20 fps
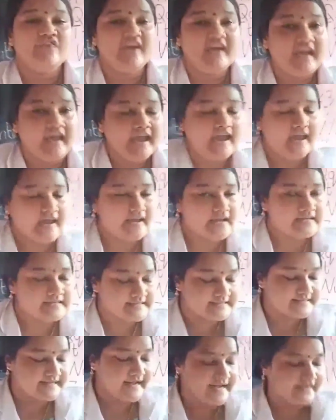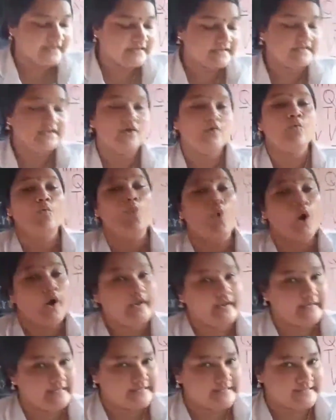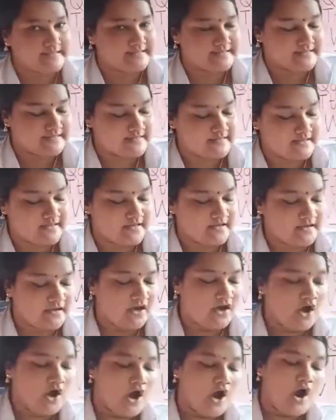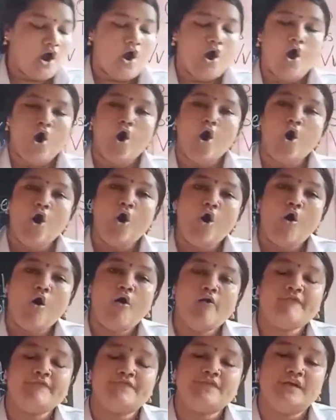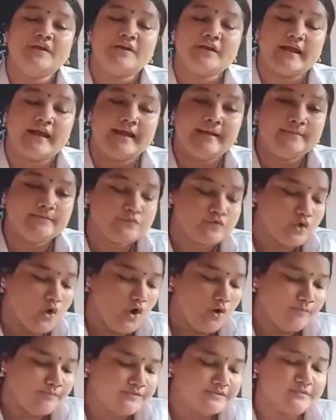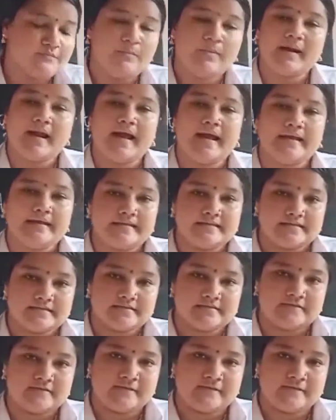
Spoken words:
Wake, said the voice of the raindrops bright.